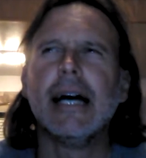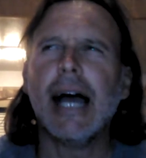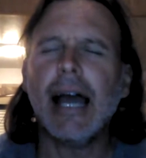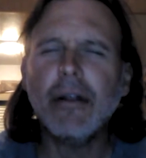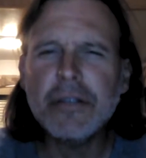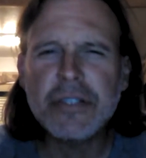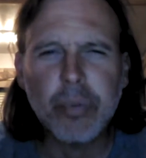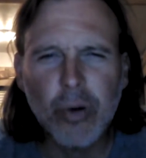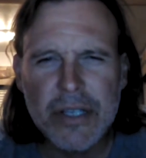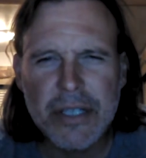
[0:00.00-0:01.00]
How does the
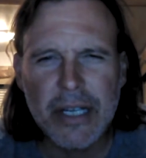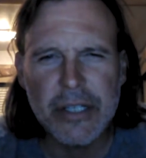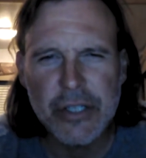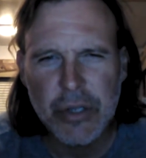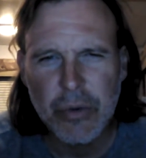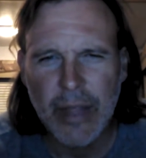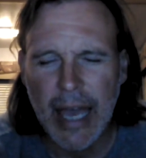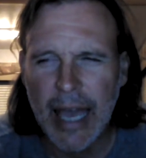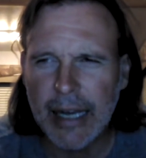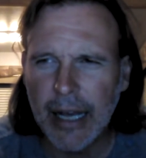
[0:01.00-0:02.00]
president do
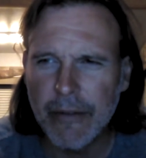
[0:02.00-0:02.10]
that?